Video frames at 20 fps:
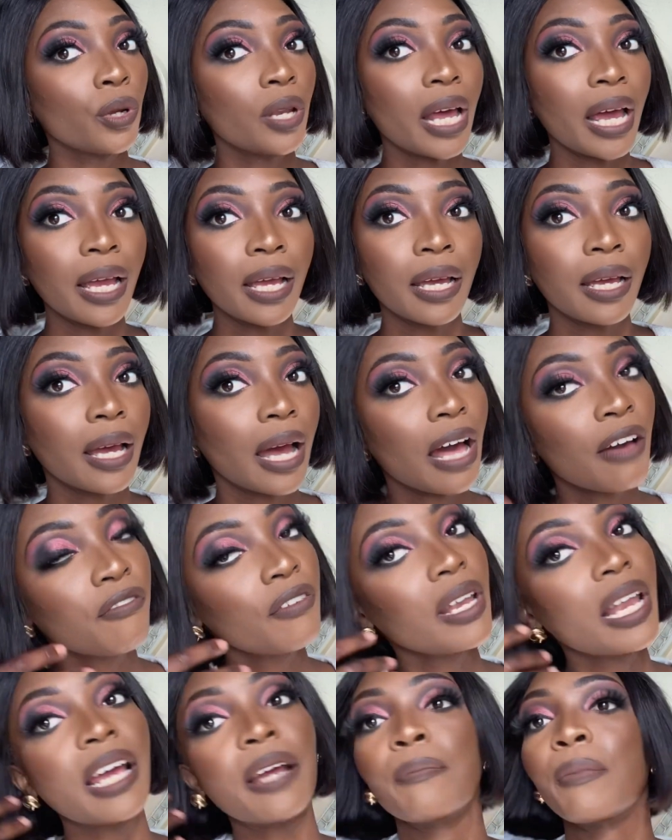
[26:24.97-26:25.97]
Like, I
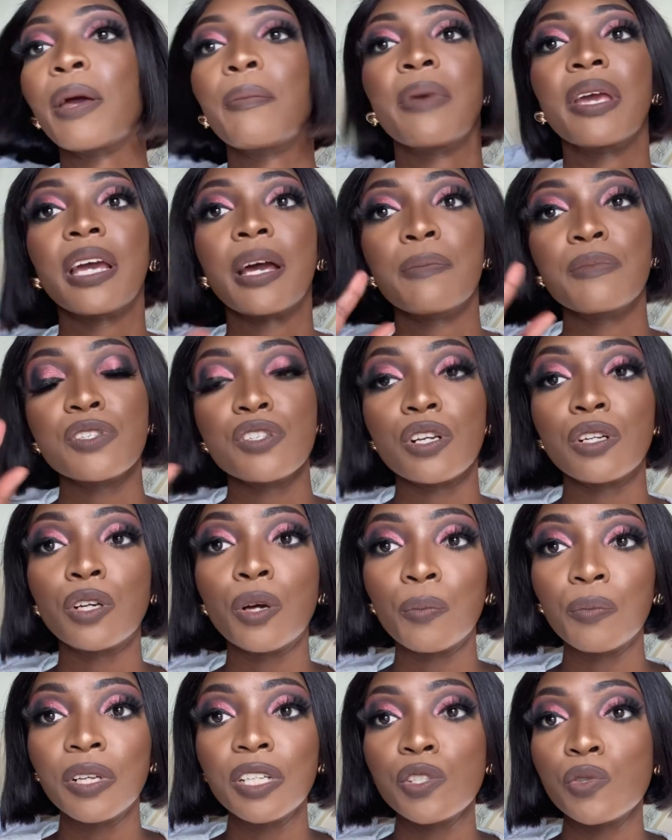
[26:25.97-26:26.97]
feel like my makeup is not
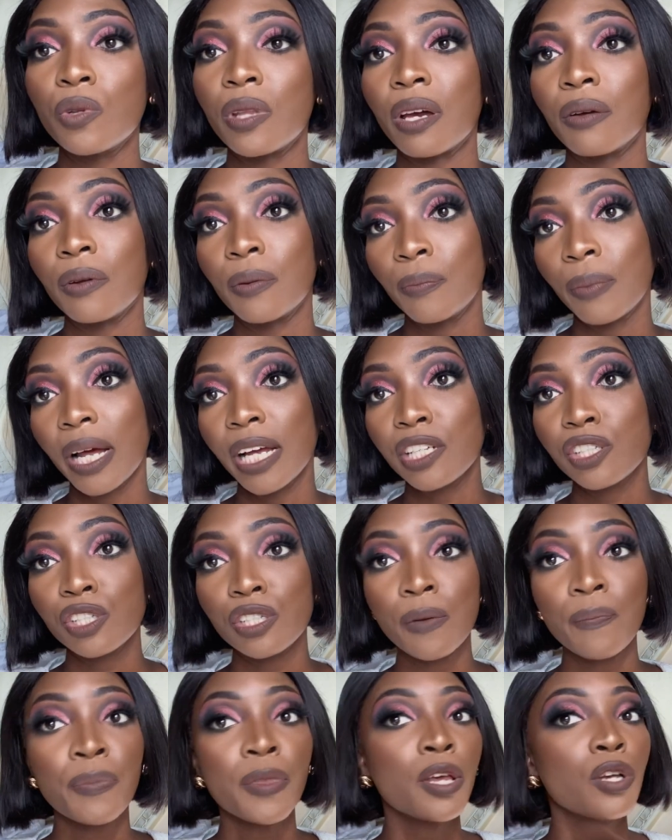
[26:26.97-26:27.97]
complete without a blush,
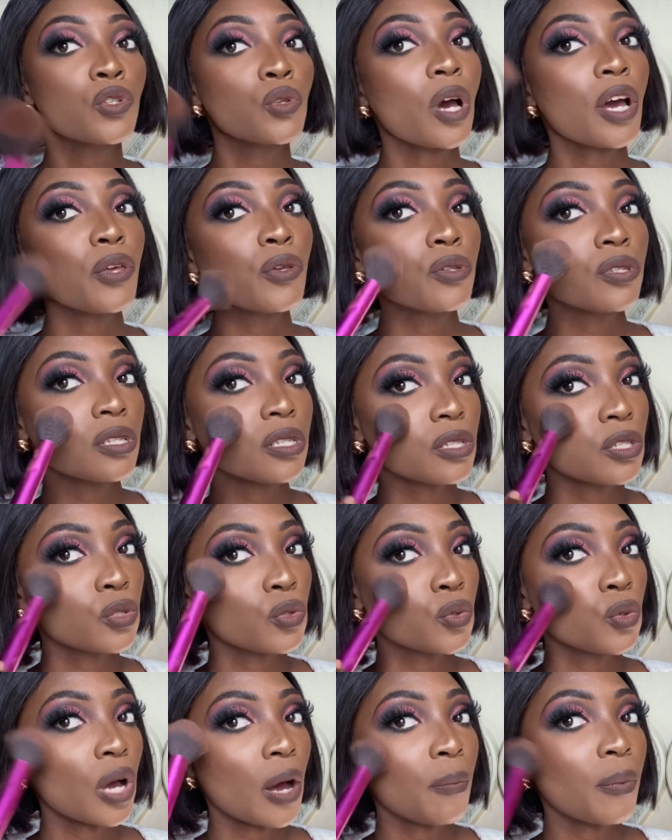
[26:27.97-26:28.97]
so I use it
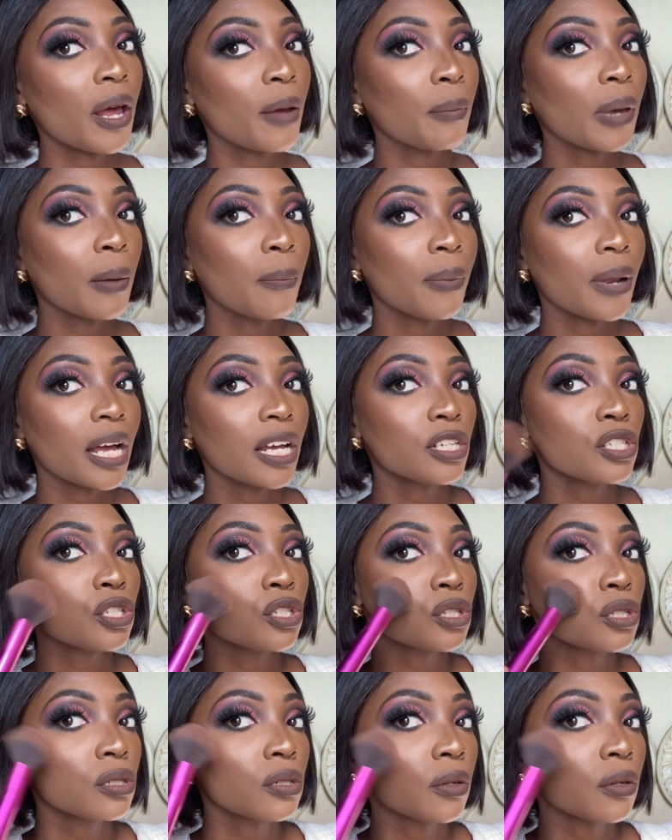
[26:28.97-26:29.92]
to apply my blush